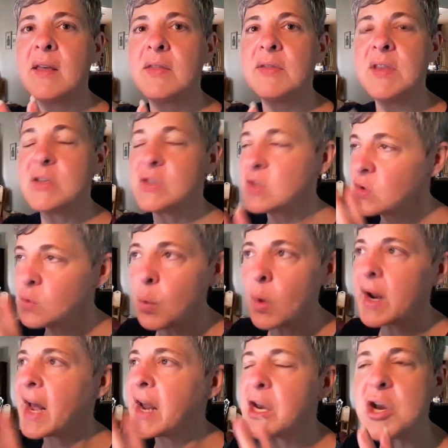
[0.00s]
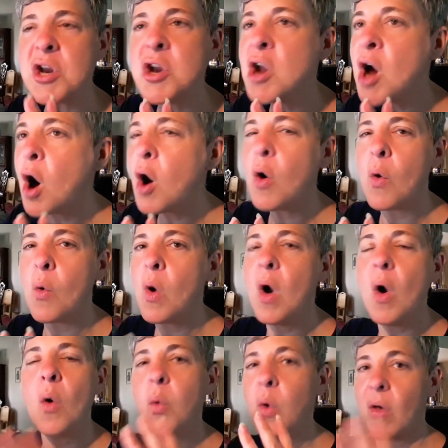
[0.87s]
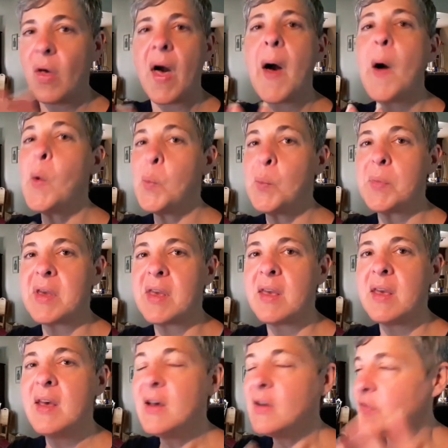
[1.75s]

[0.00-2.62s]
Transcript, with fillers: This is what I know will help me.